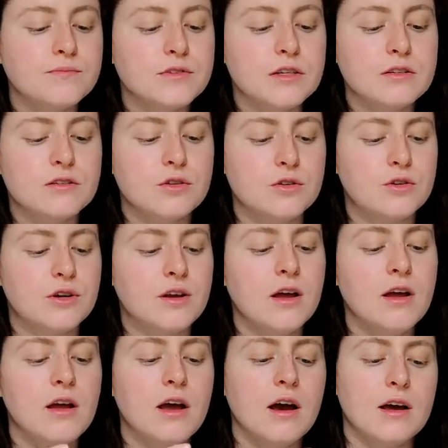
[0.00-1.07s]
It's good.
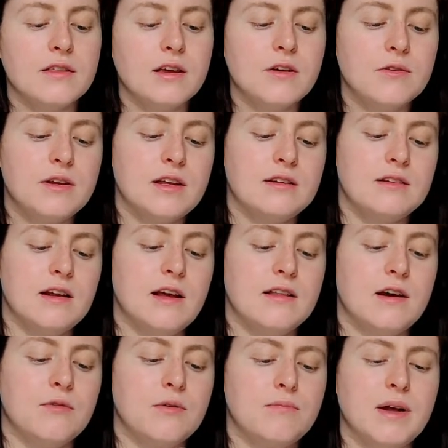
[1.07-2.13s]
I think I would need to let
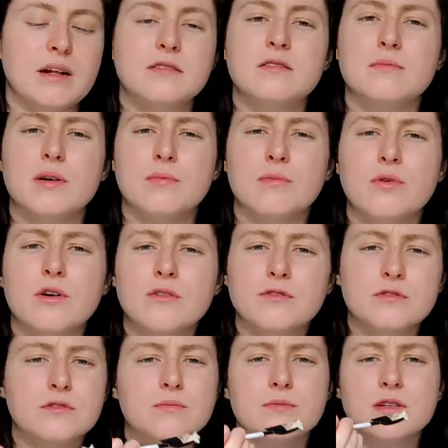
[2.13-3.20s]
that one melt a bit more
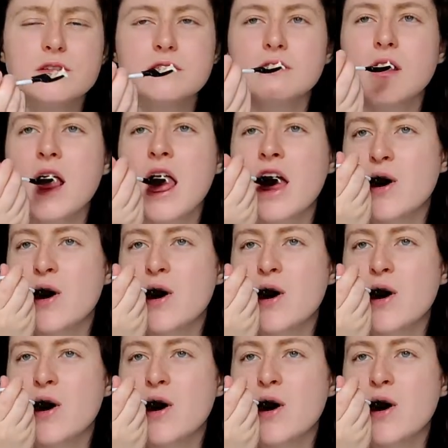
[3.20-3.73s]
for some reason.